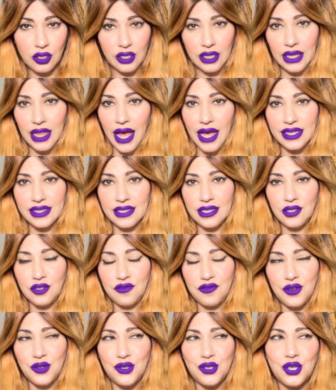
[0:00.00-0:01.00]
classy in the
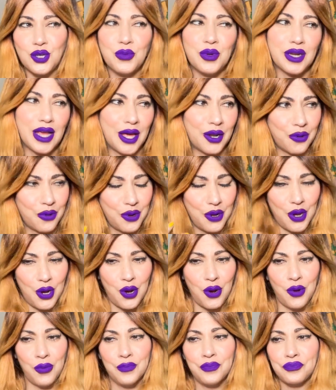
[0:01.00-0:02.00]
future, but I don't
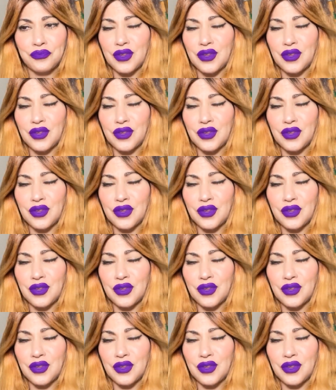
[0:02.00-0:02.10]
know,